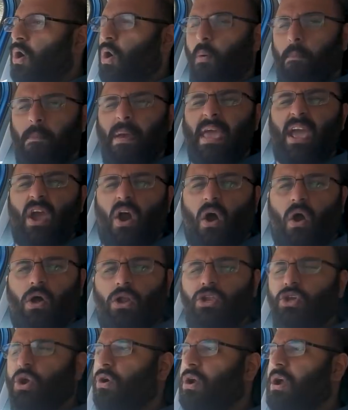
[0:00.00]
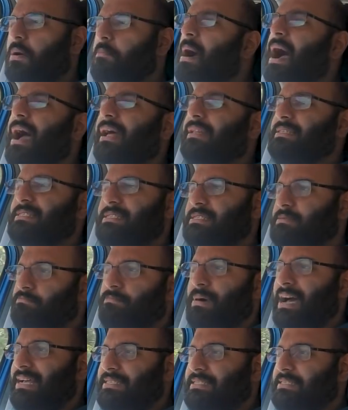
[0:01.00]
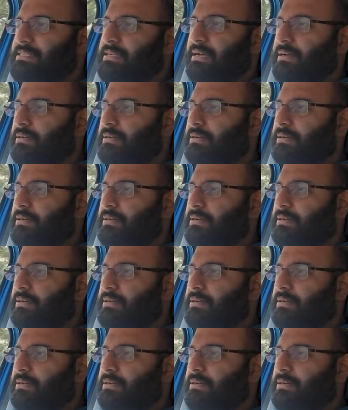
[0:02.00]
obey all your commands, master.